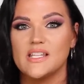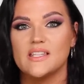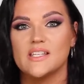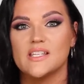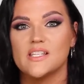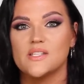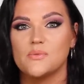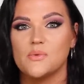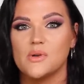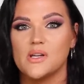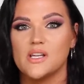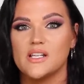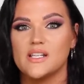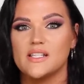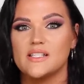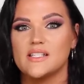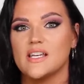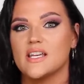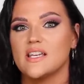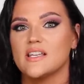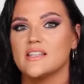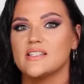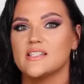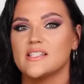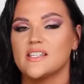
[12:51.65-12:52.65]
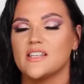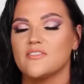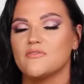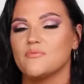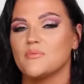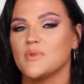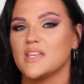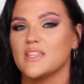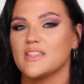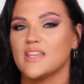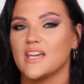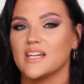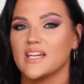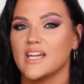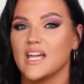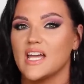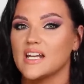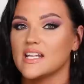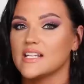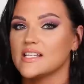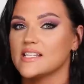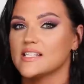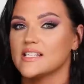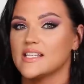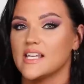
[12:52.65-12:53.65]
This one does give me that
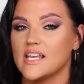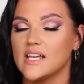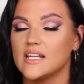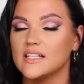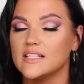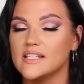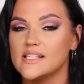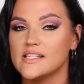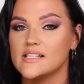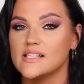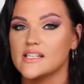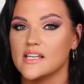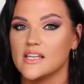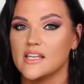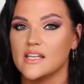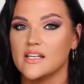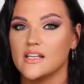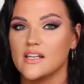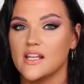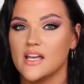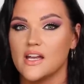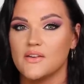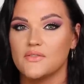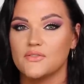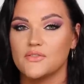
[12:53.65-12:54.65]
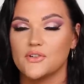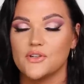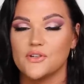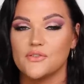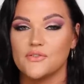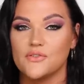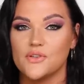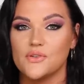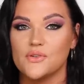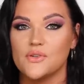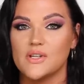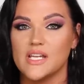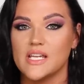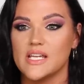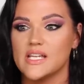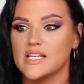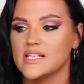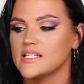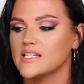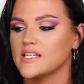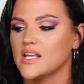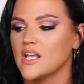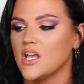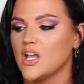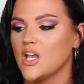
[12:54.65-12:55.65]
kind of scaly skin after a few
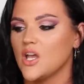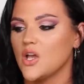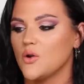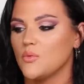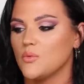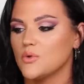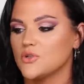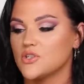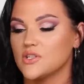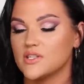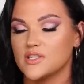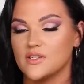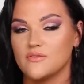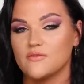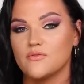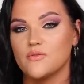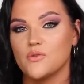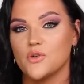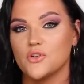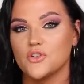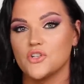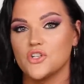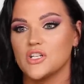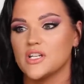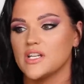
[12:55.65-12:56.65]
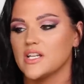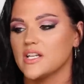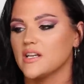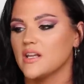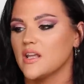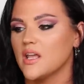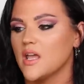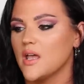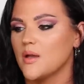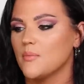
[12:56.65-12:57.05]
days, which is unfortunate.